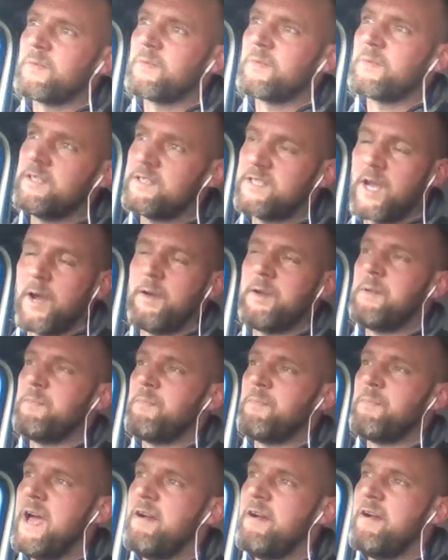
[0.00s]
Tony
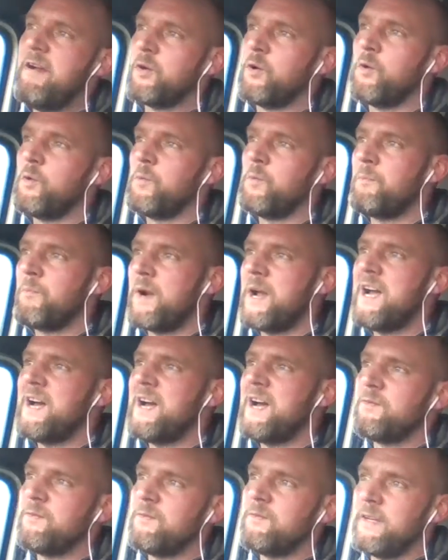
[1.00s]
Blair and Gordon Brown
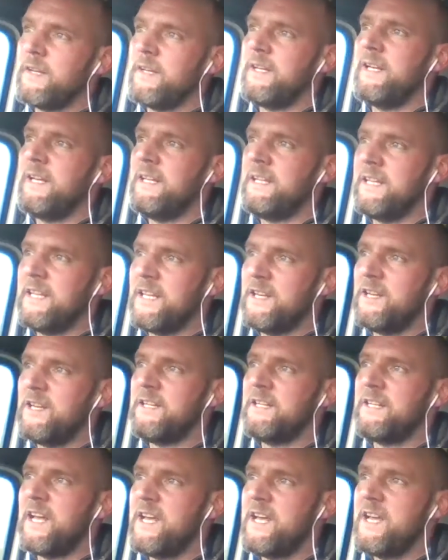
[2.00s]
in the
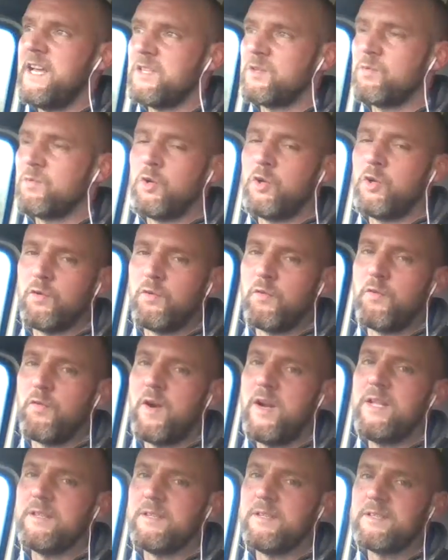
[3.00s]
early days were good
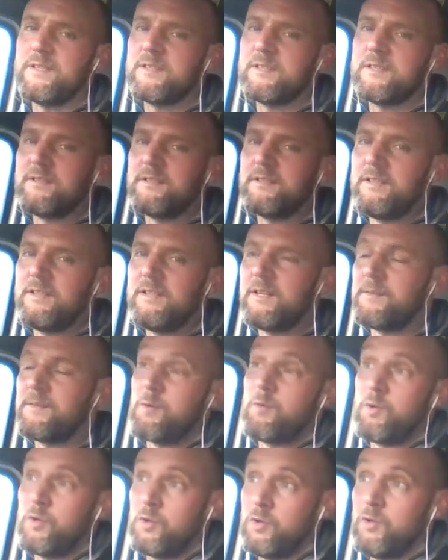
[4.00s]
friends. You know, they
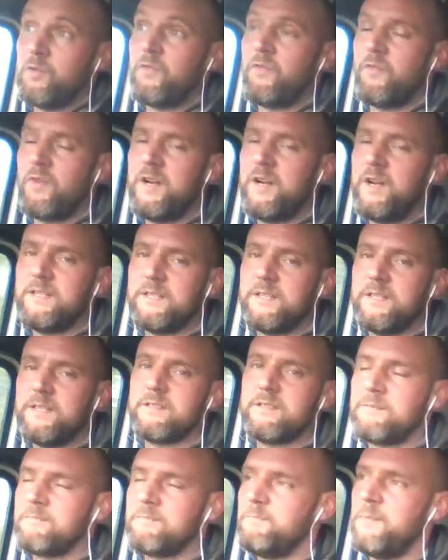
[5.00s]
were good friends.
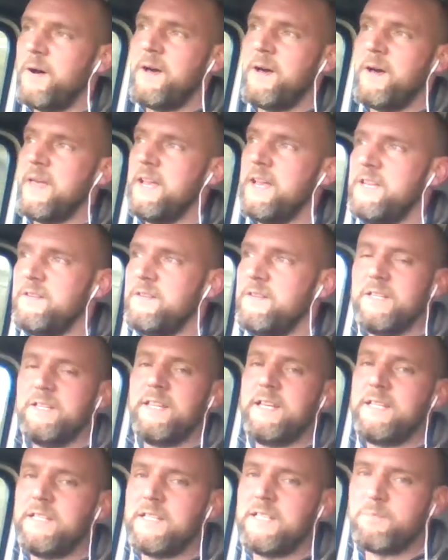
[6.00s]
By the end of it,
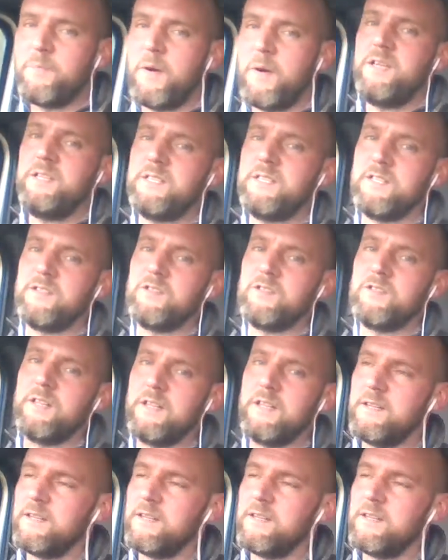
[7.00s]
they despised each other.